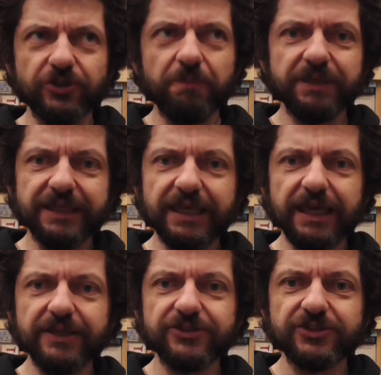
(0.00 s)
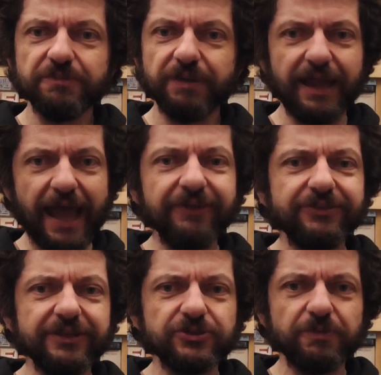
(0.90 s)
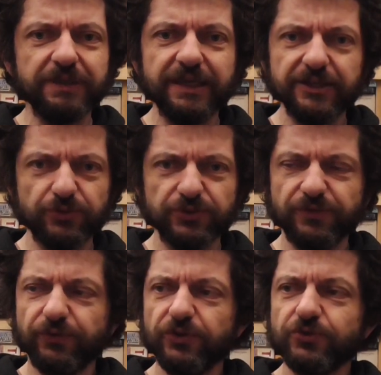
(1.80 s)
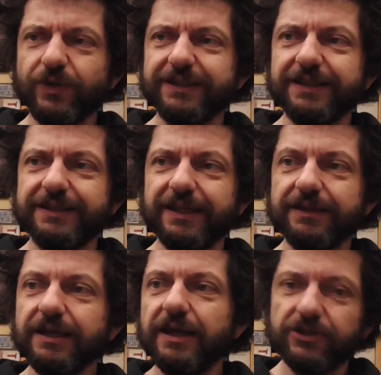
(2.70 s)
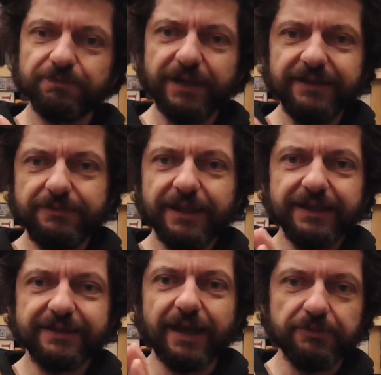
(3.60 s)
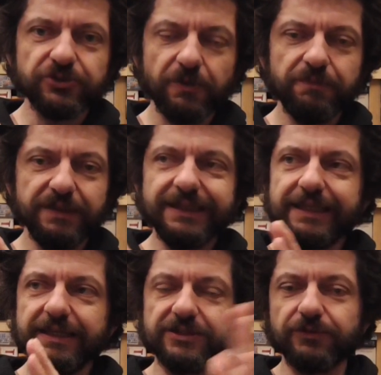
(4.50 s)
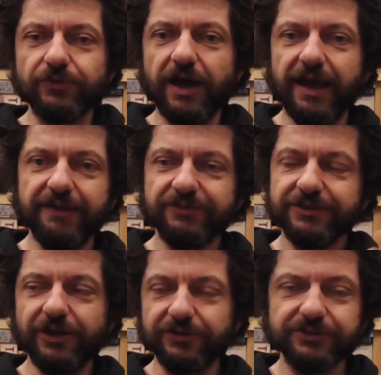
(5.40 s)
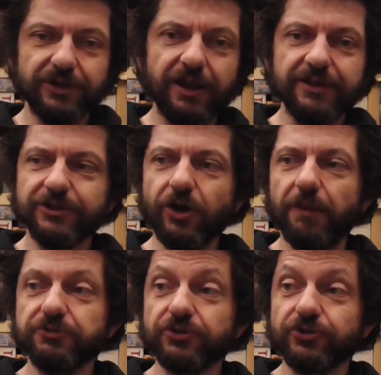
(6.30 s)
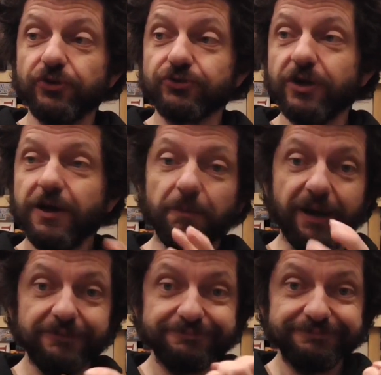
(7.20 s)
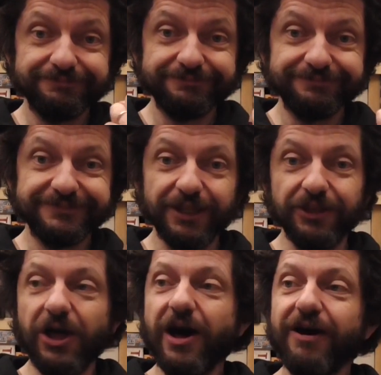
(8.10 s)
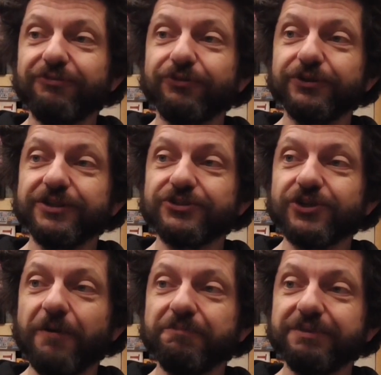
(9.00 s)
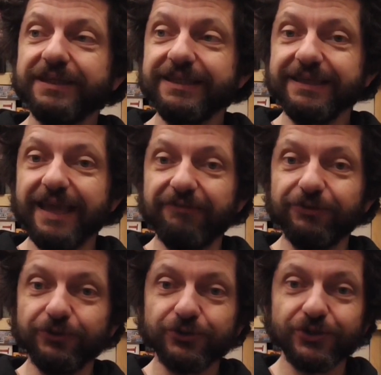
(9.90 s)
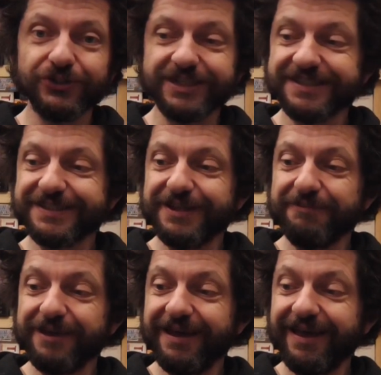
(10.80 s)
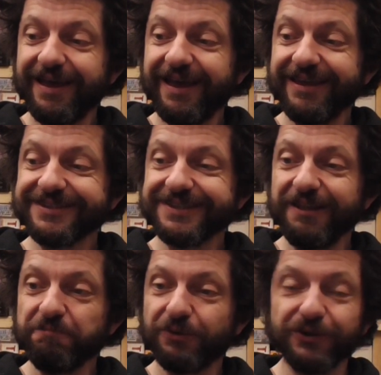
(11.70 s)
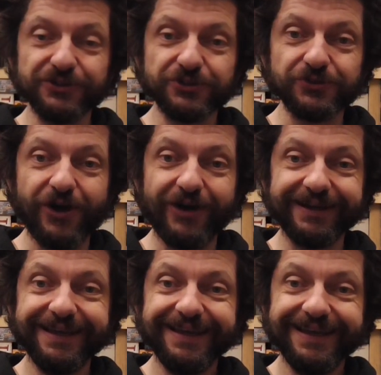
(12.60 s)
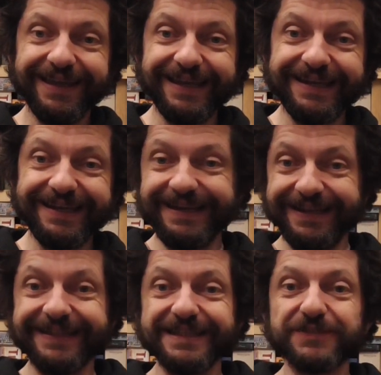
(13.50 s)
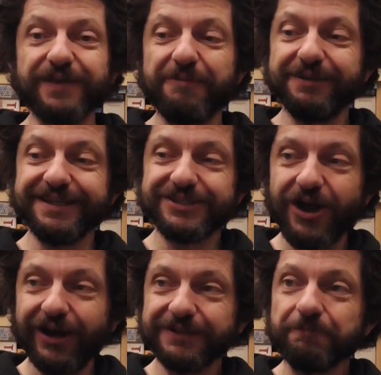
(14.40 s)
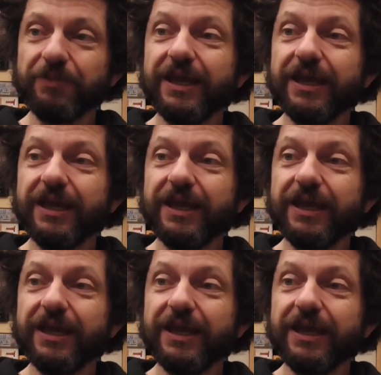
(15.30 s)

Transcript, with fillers: Zombie Kidz, but I think Zombie Kidz was the first one that did it. By, by the time Zombie Teenz arrived, you know, there are other options also. But the law for the zombie evolution system uh, still burns strong in, in, in this family's heart.